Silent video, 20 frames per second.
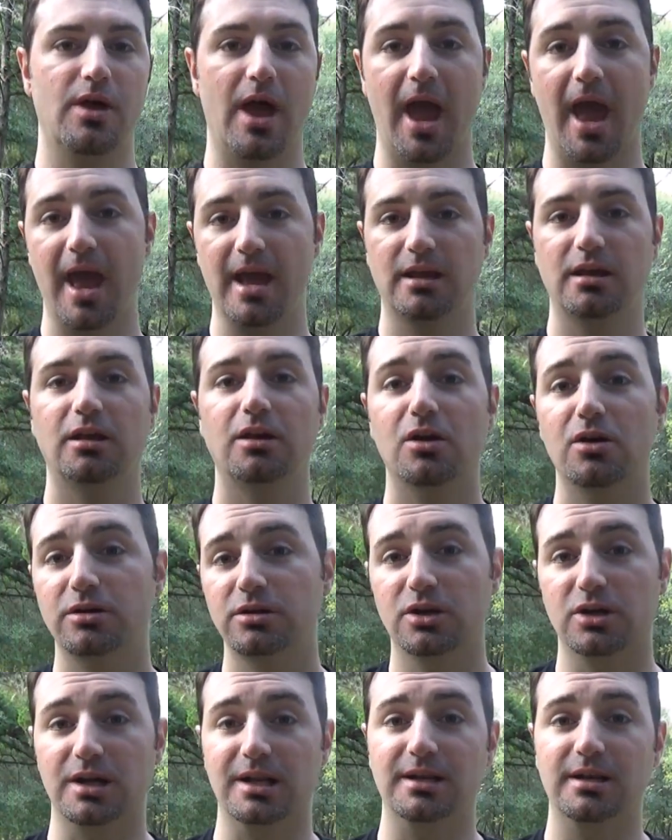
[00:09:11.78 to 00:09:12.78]
hanging on
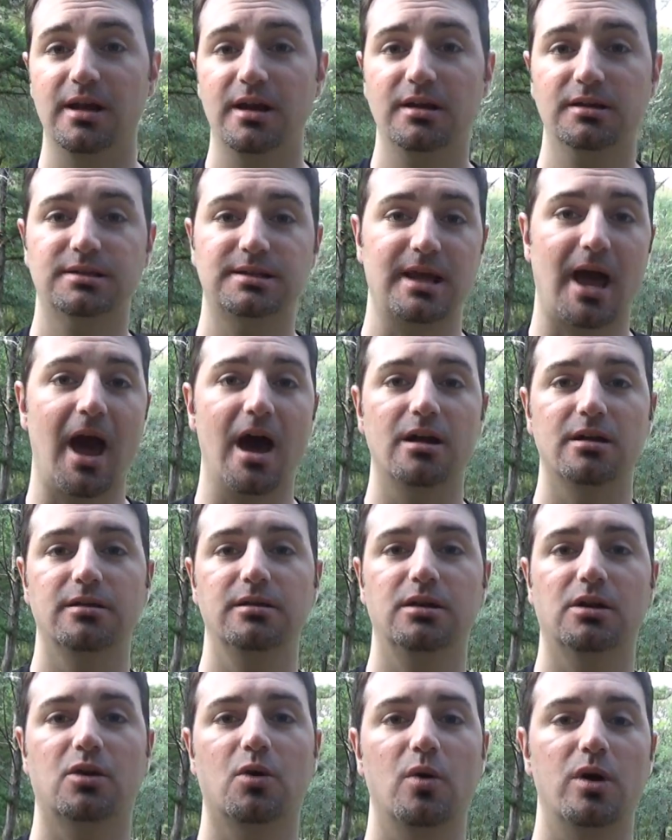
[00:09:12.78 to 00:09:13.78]
your index out of
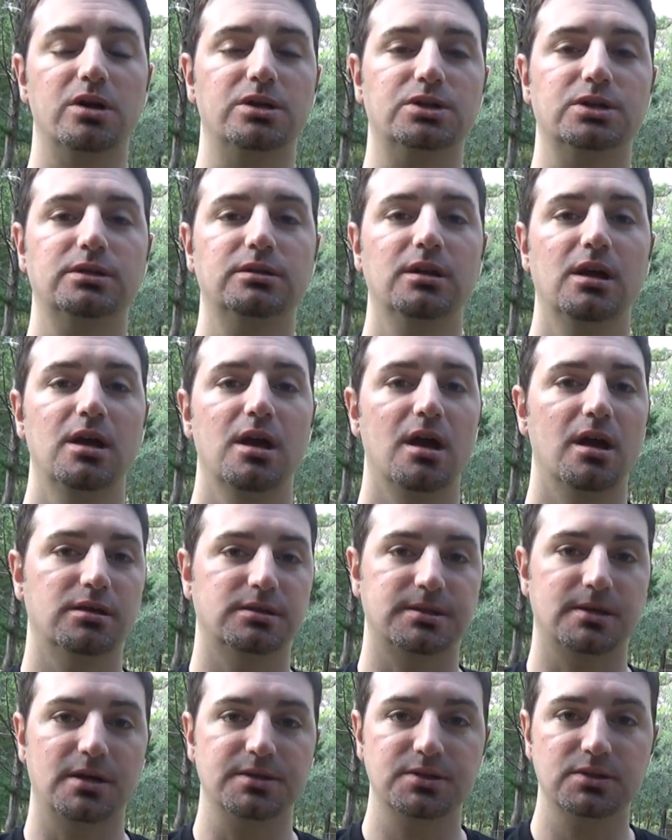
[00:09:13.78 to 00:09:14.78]
the equation, and
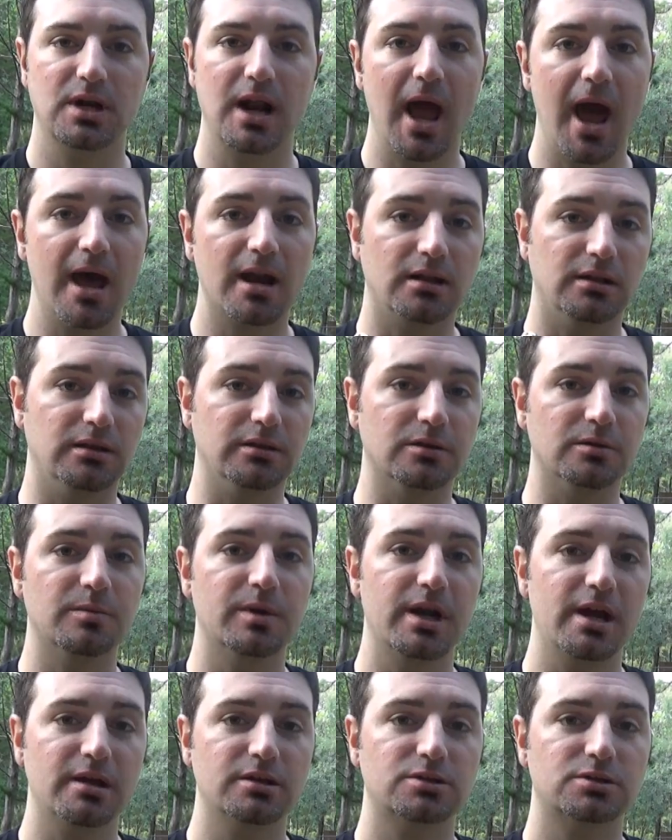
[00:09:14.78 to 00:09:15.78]
it's also going to add a little bit
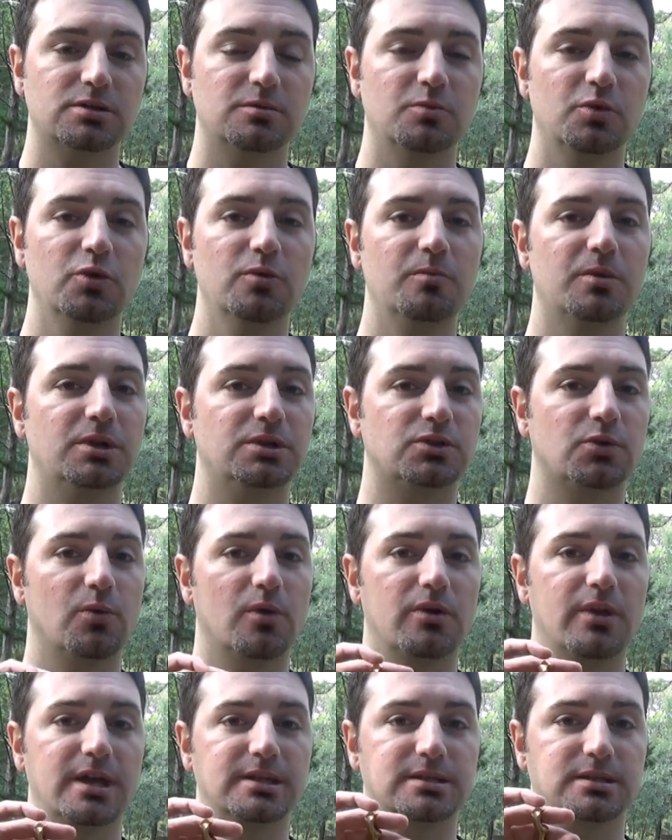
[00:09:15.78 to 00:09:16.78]
of extra movement to
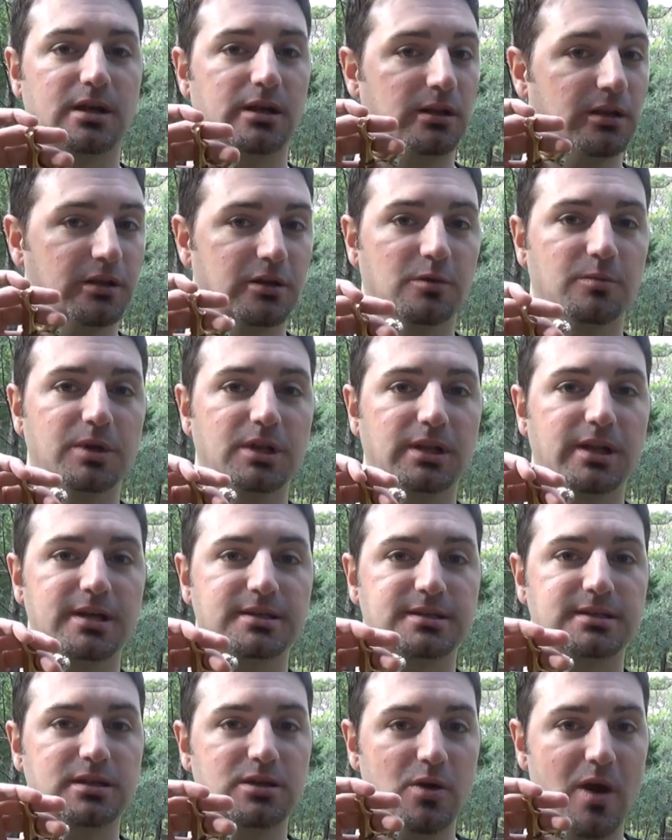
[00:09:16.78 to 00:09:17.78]
where that's a little bit
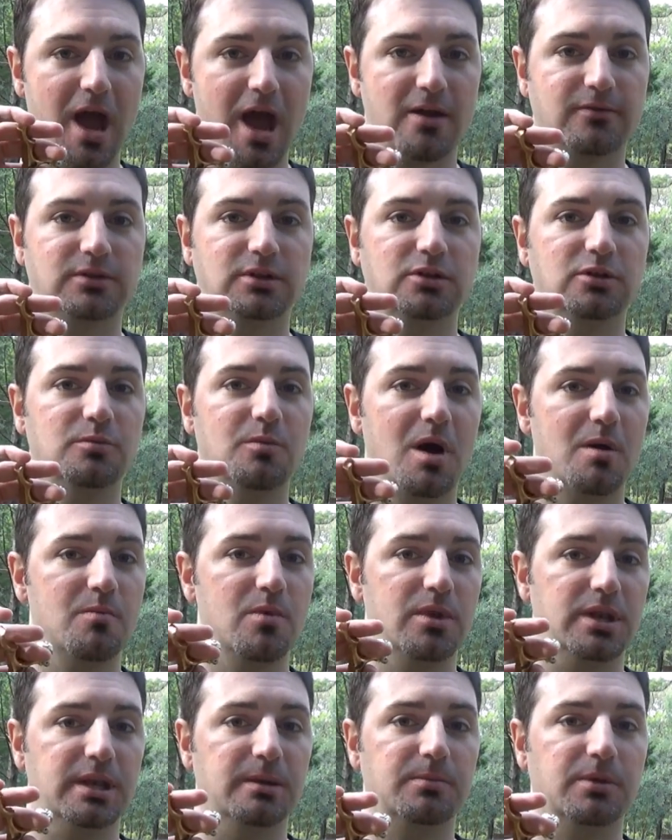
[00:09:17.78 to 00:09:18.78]
less that you have to do by
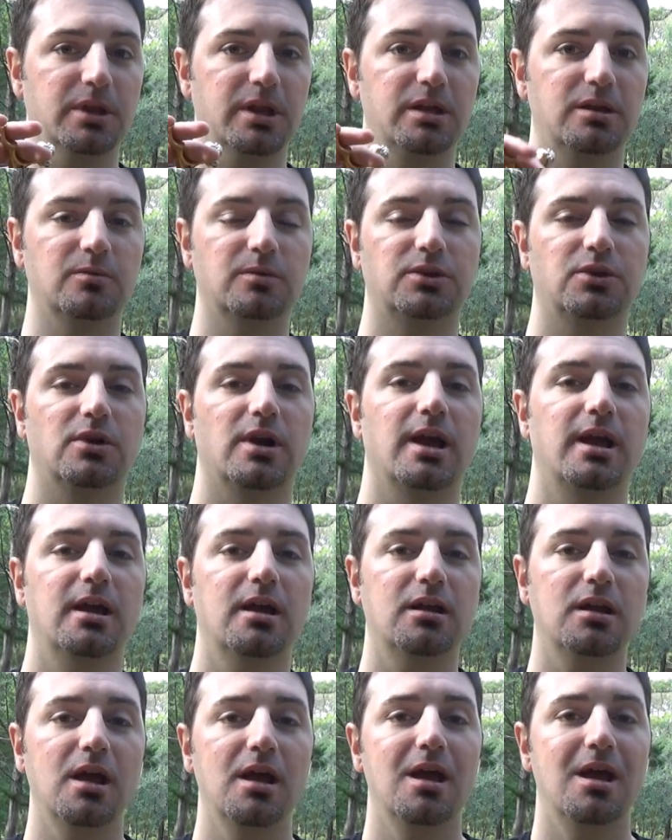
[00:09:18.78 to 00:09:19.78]
manipulating with your
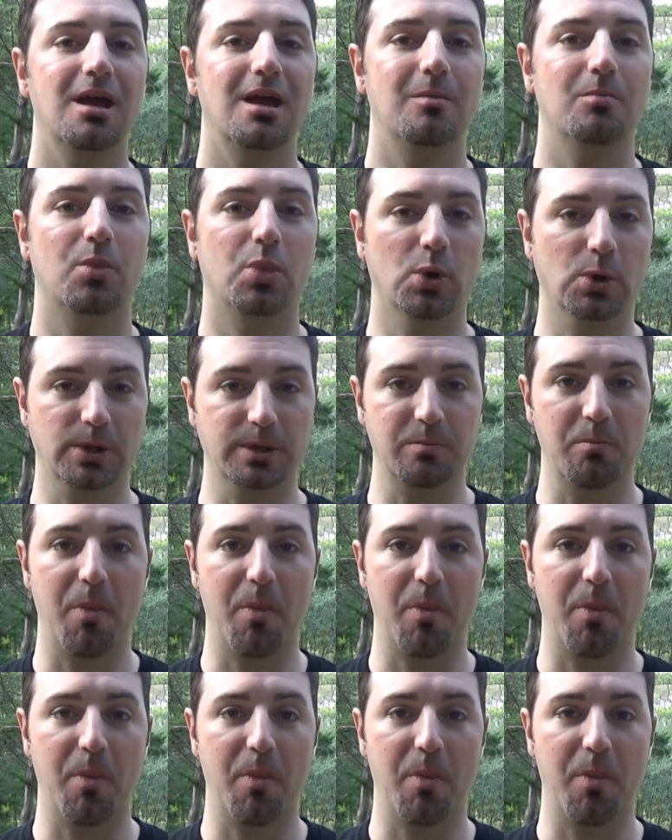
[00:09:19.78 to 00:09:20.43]
hand and pulling